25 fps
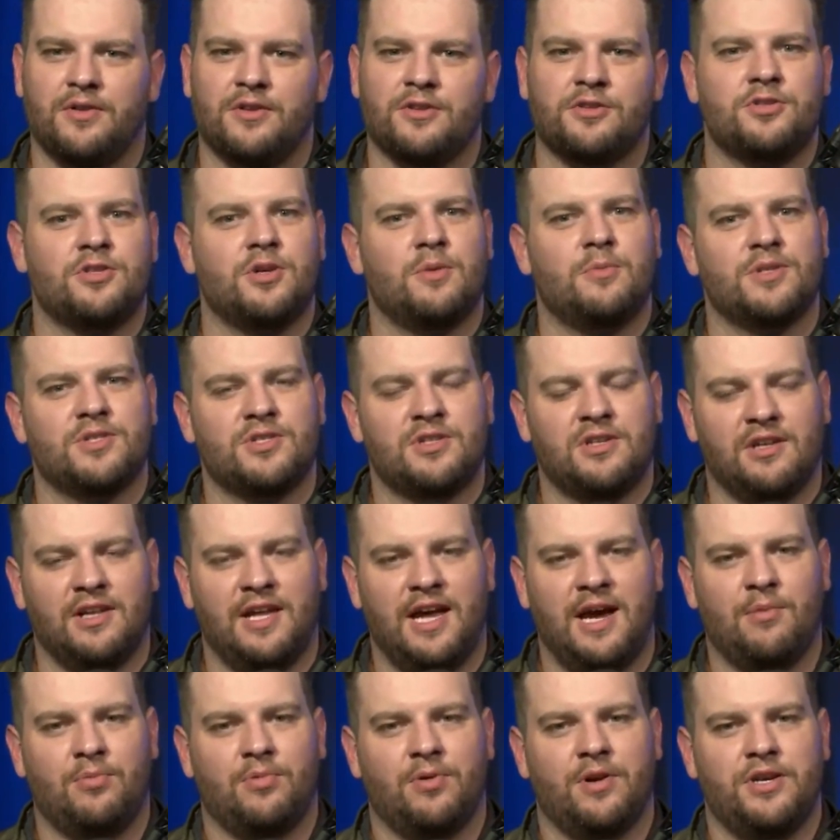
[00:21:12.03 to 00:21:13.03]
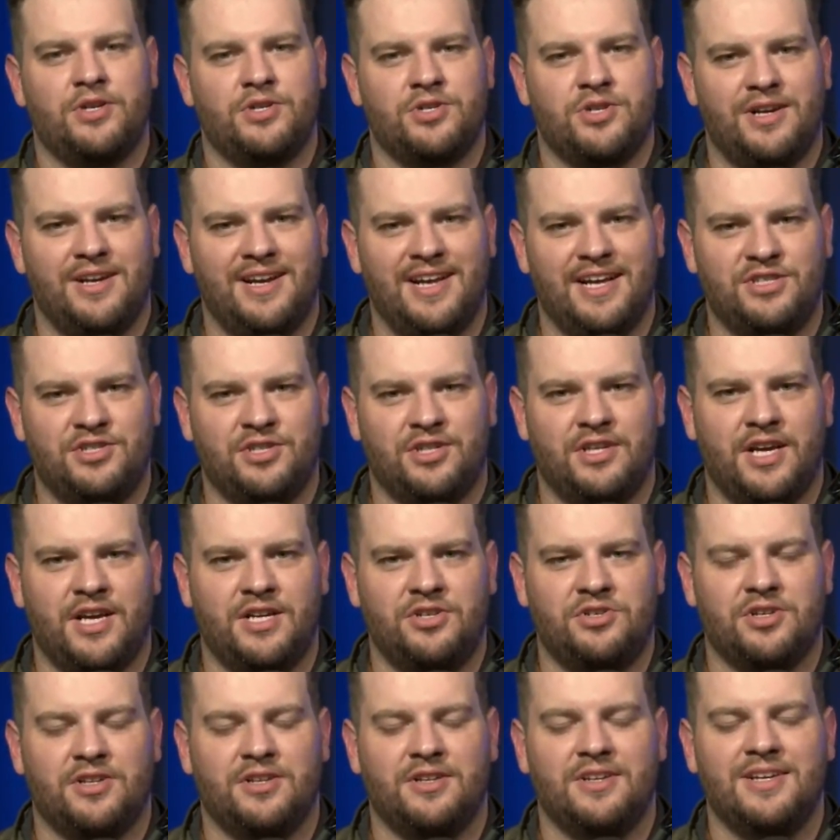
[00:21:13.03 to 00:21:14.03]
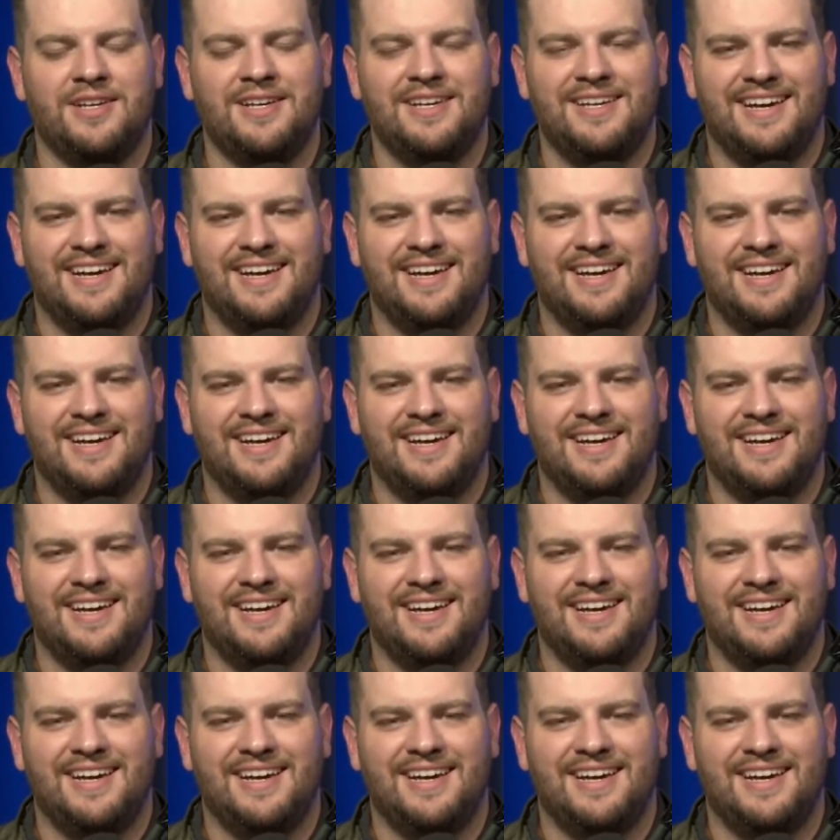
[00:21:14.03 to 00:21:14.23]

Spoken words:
There's so much collaboration and education